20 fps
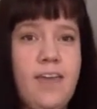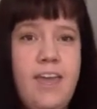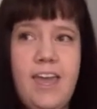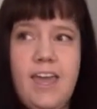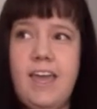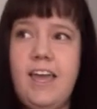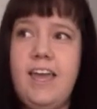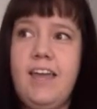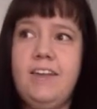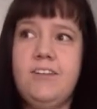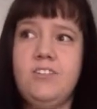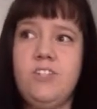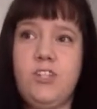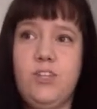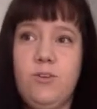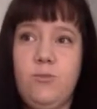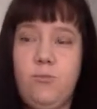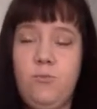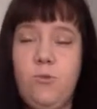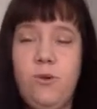And
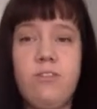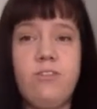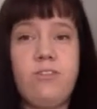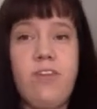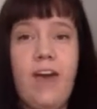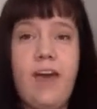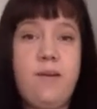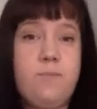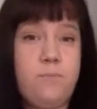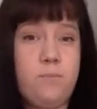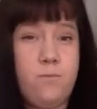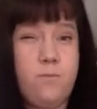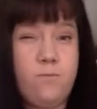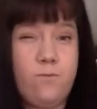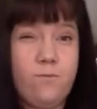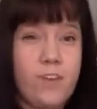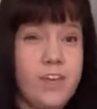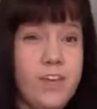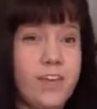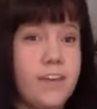with that
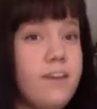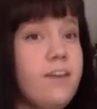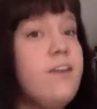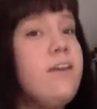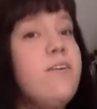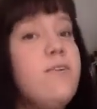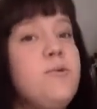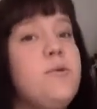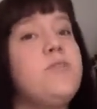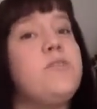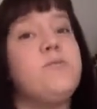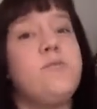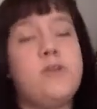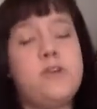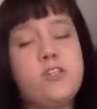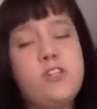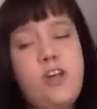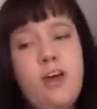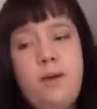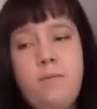fee, with the
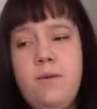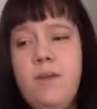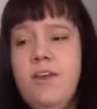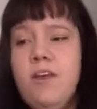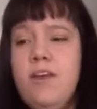workshop,